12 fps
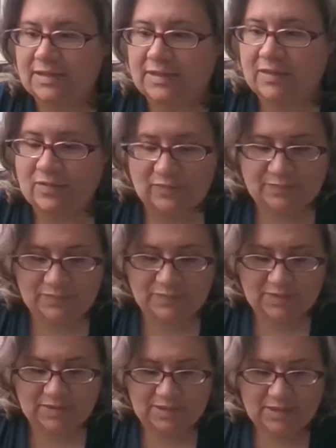So
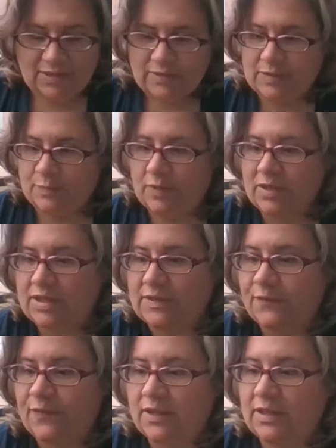this book is
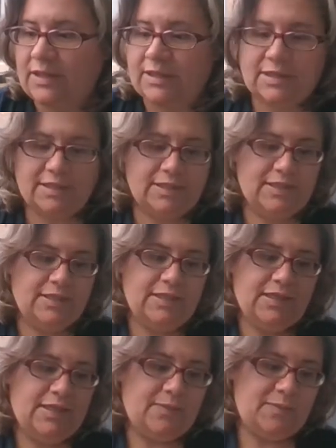full.
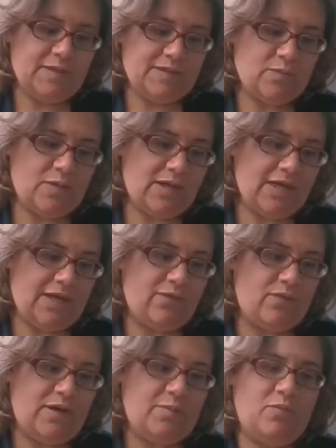This one, I have
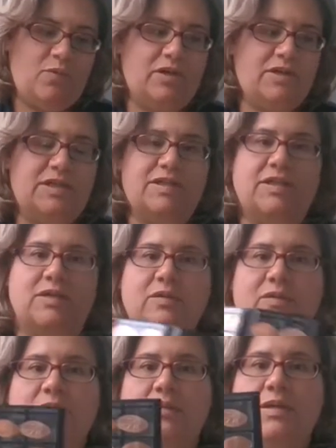one more to
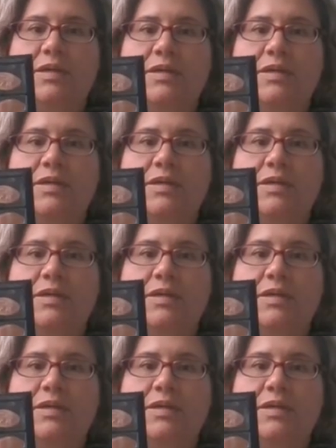do.